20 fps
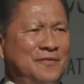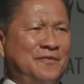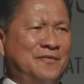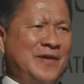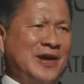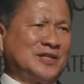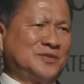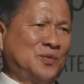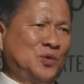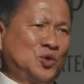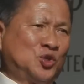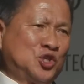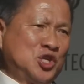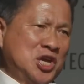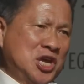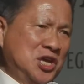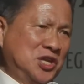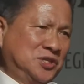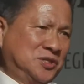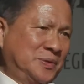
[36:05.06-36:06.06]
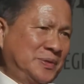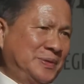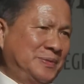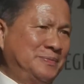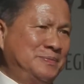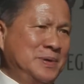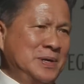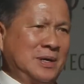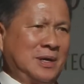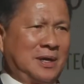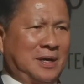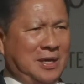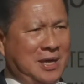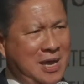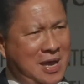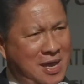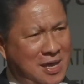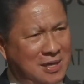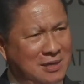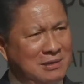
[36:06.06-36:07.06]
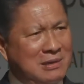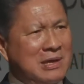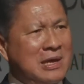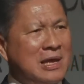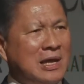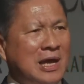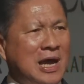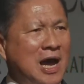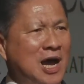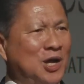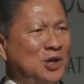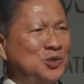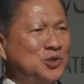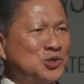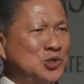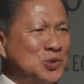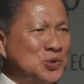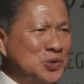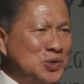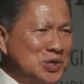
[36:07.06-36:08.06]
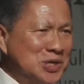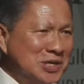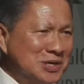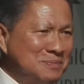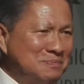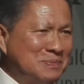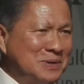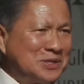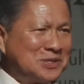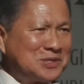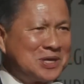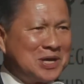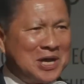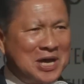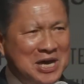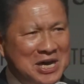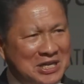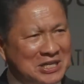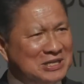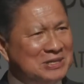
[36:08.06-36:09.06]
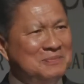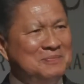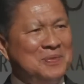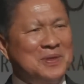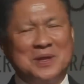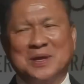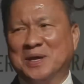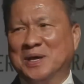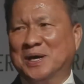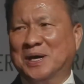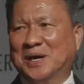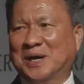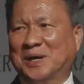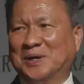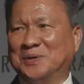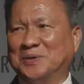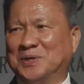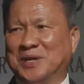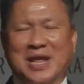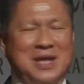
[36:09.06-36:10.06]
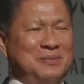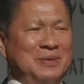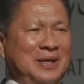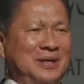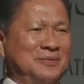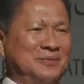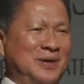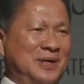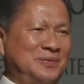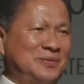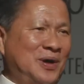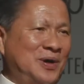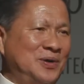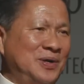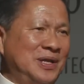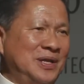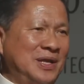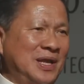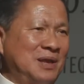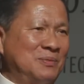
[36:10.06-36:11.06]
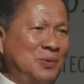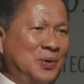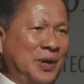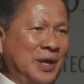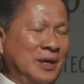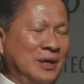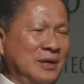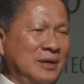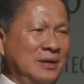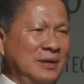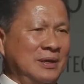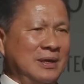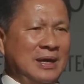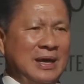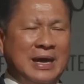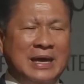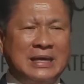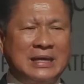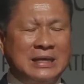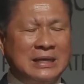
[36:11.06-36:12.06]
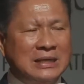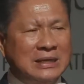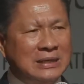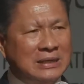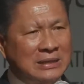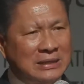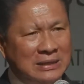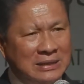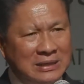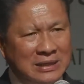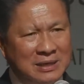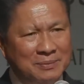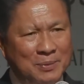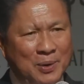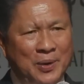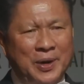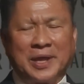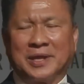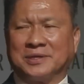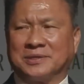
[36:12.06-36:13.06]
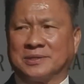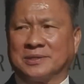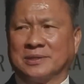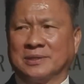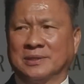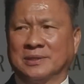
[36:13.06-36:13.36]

fast food chains, Burger King, Carl Jr., Pizza Hut, uh, you name it. We have all in Cambodia. And Cambodians